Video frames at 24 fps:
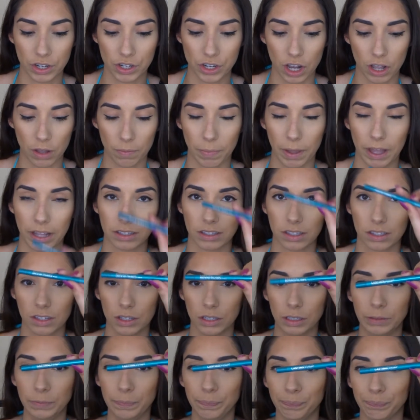Gel
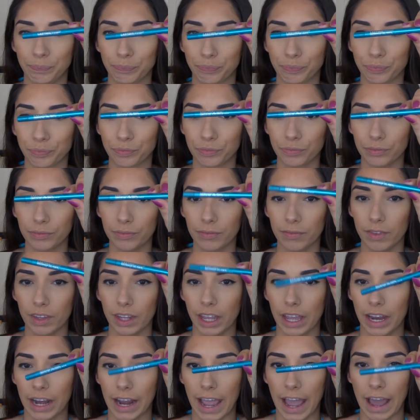Pencil.
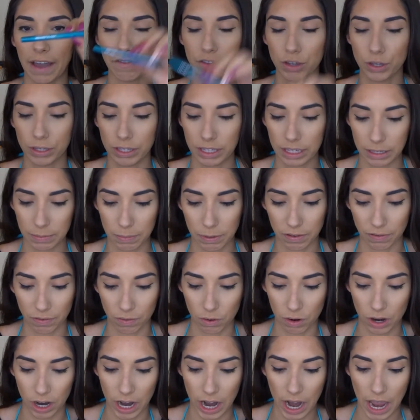And I have used this
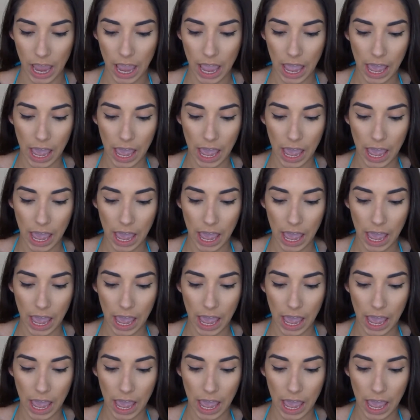before.